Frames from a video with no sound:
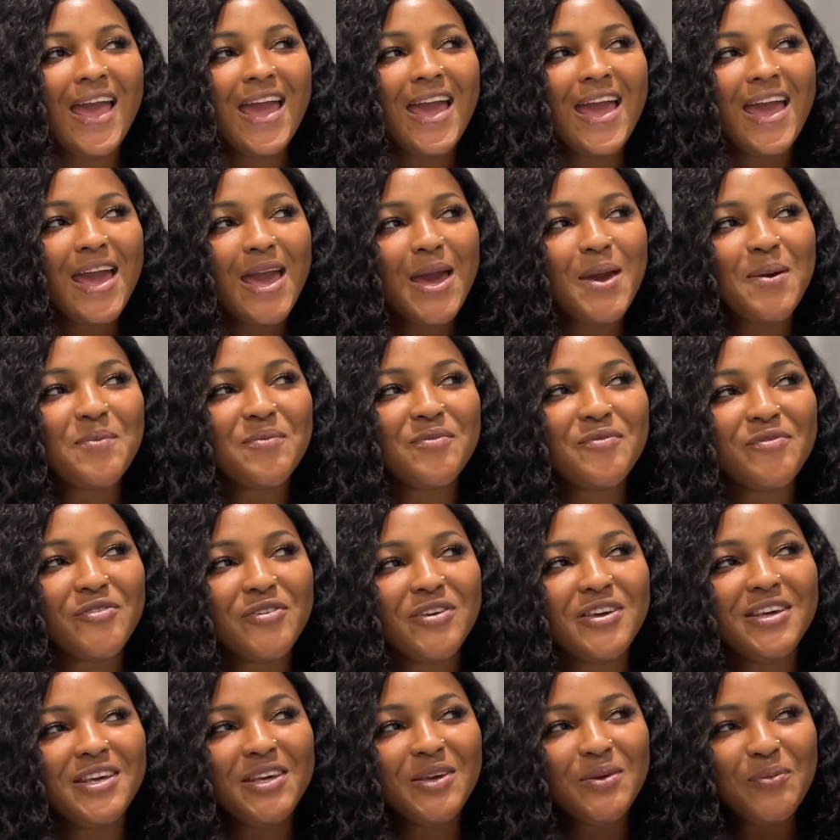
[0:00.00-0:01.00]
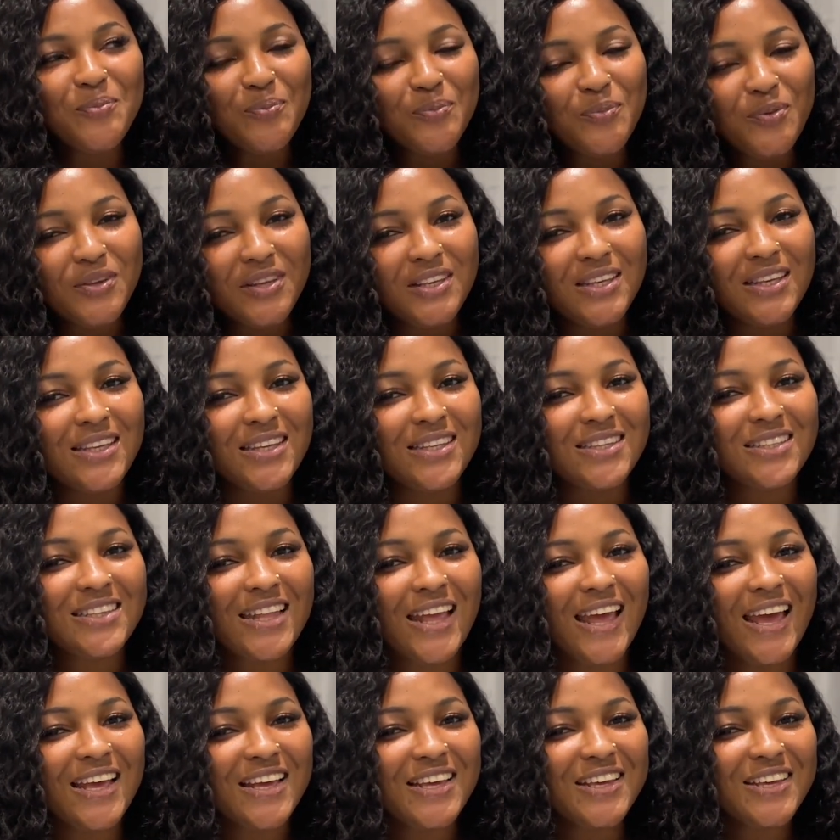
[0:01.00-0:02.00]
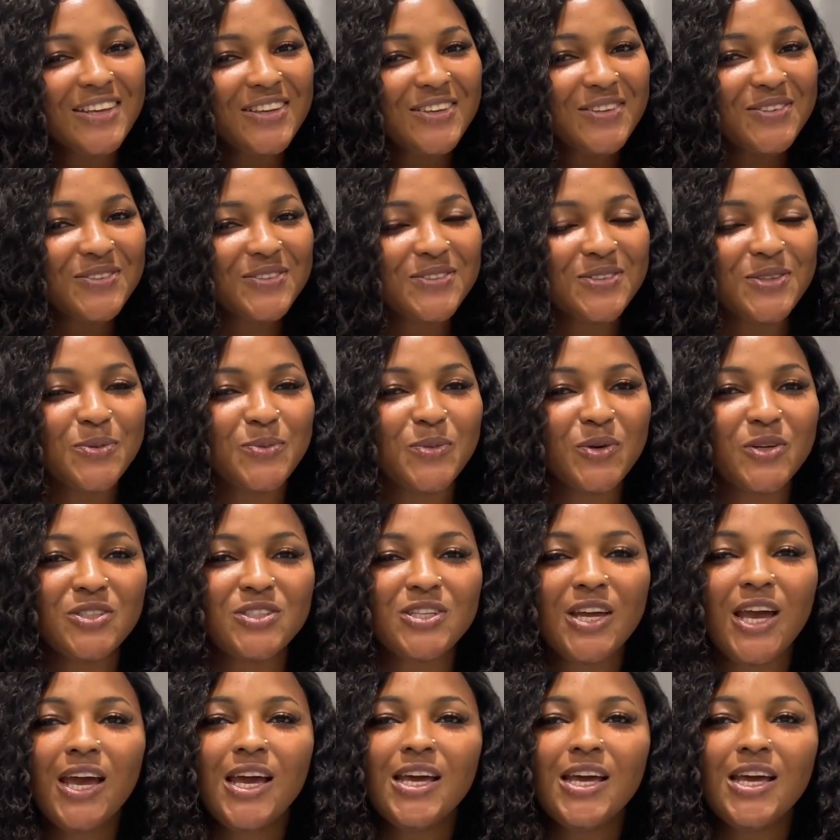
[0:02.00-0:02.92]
MVP. Thank you so much.